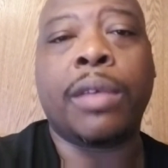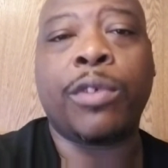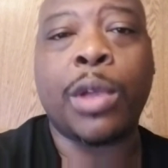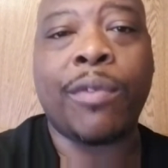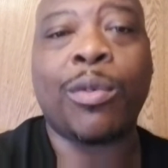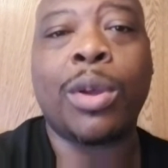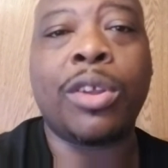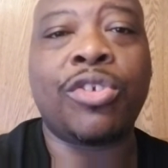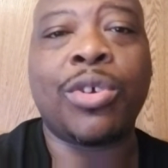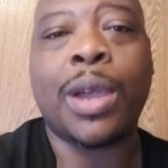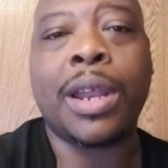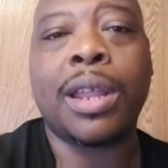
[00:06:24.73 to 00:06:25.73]
If you ever want to
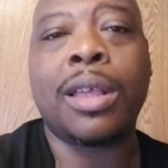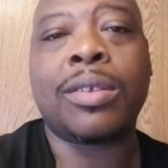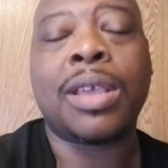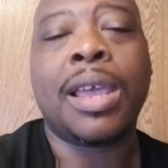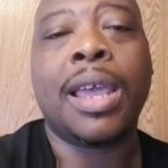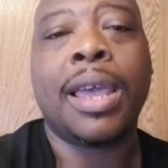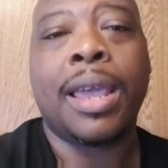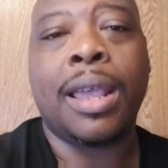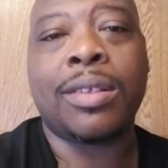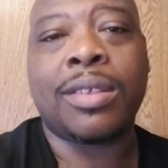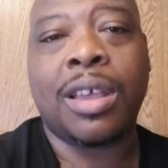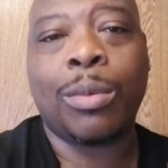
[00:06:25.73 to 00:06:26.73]
join us
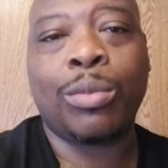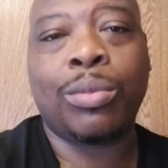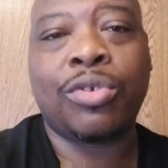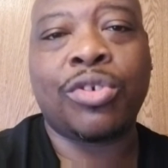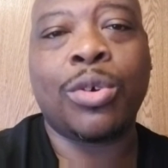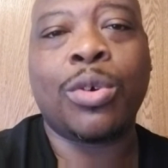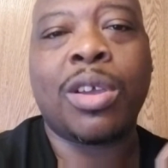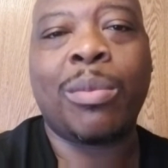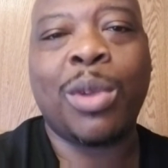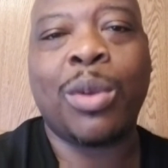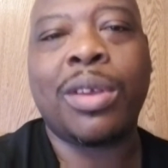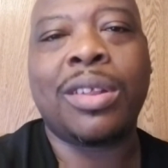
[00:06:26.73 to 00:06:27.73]
in some true
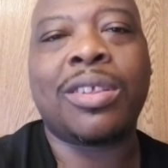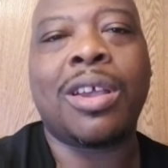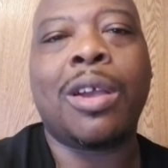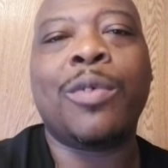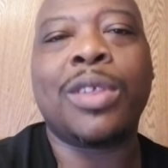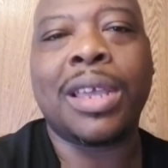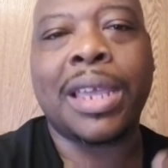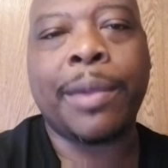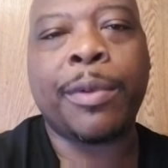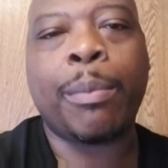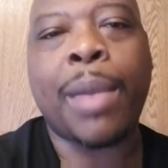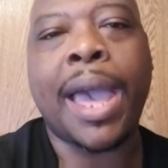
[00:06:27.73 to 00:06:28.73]
community service and
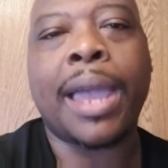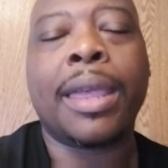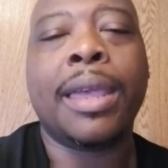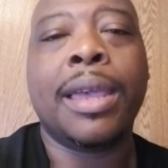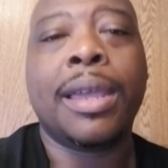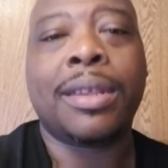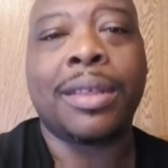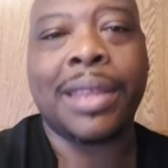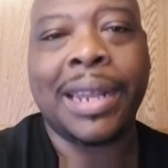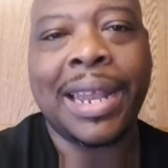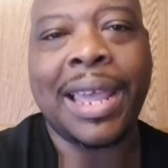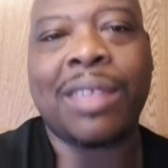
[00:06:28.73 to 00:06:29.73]
giving back to the
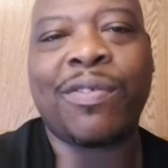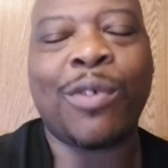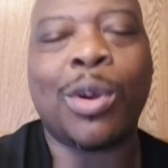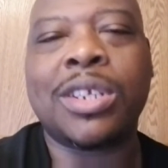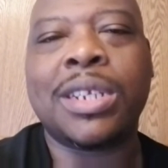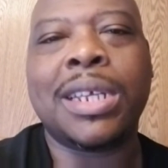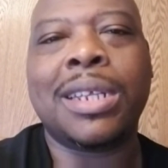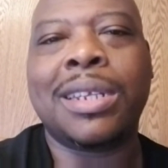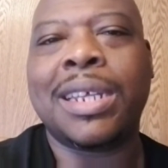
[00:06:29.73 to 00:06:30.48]
less fortunate,